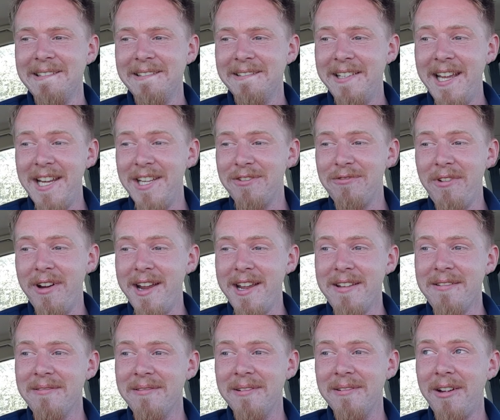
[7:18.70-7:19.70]
it is
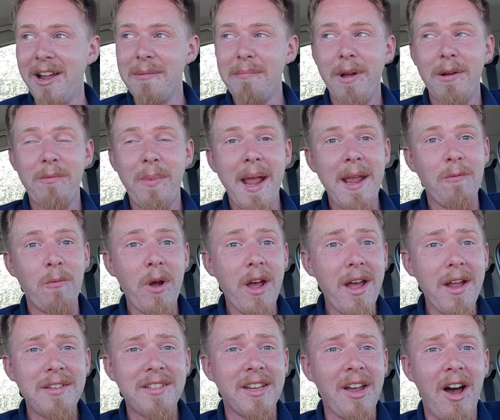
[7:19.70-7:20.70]
great. Like,
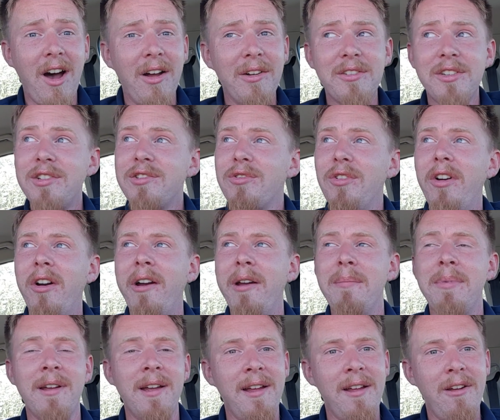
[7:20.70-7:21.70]
words can't
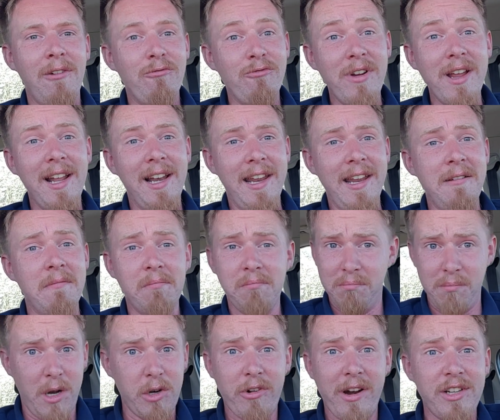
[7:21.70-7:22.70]
describe, really,
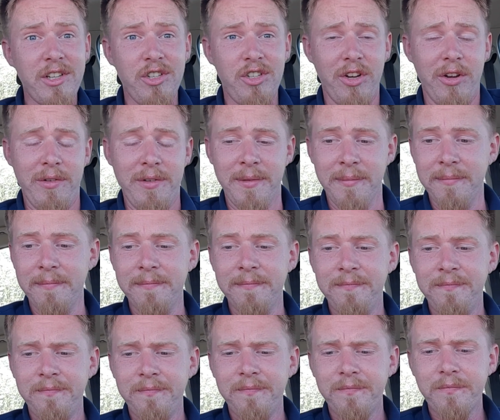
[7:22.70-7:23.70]
my gratitude.
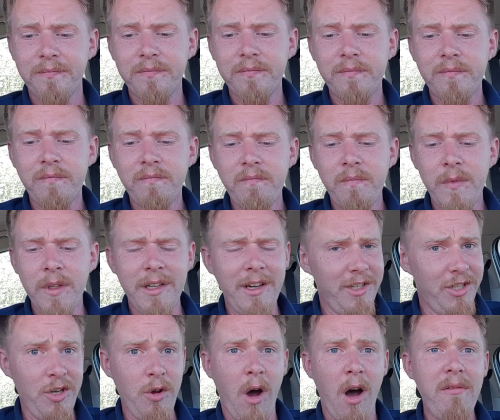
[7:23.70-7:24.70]

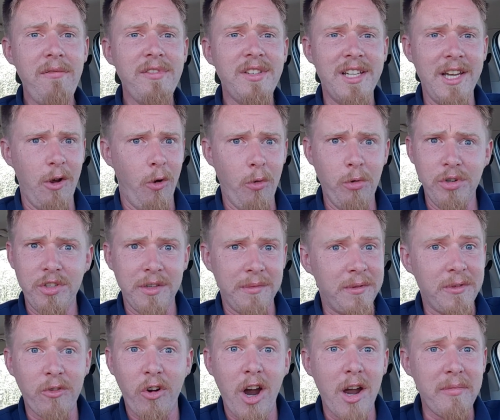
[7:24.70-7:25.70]
Because you obviously all
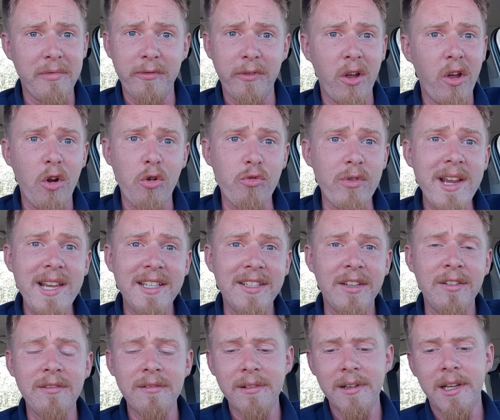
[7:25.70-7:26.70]
subscribe for a
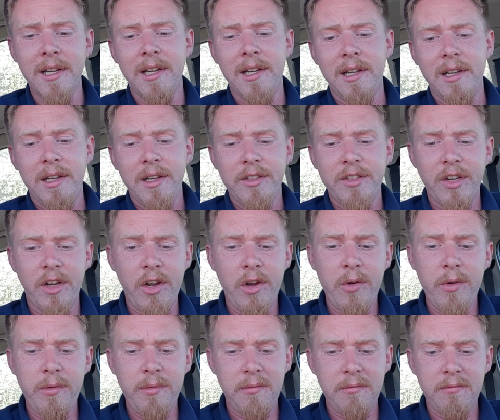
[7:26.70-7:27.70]
reason.
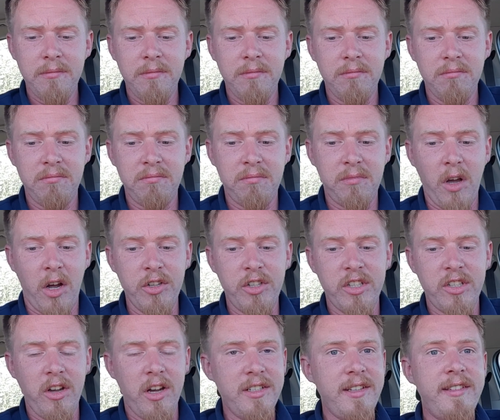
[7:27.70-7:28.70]
So, I
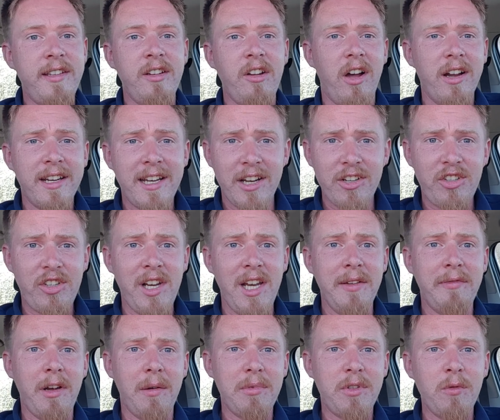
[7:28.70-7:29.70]
just like to think that I can actually
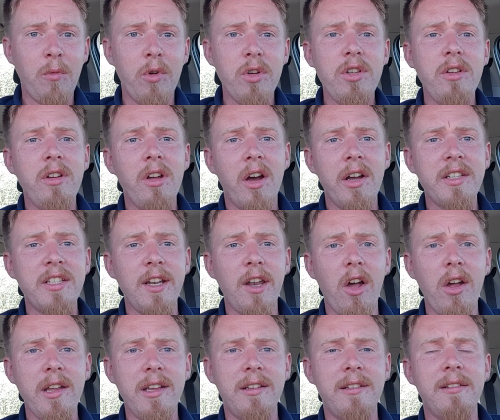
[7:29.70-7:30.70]
live up to what you guys
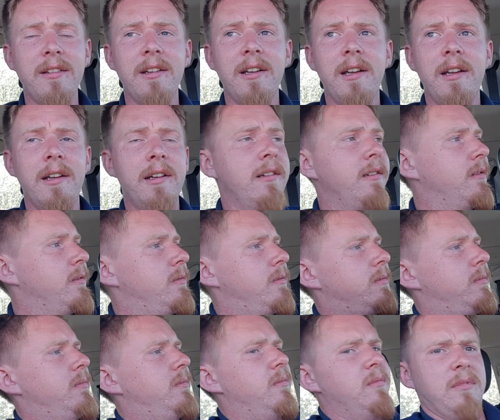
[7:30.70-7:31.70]
like.
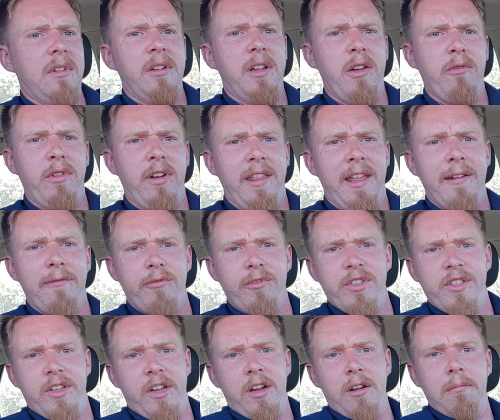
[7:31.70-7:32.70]
Get rid of that for
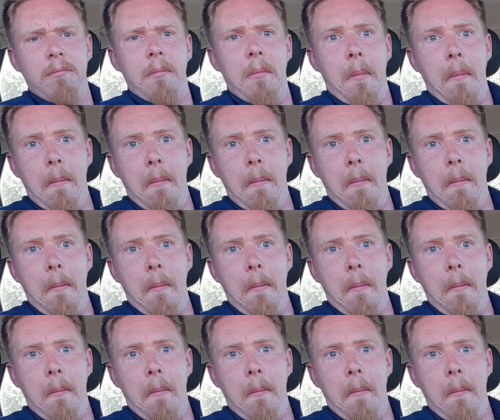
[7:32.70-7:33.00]
a start.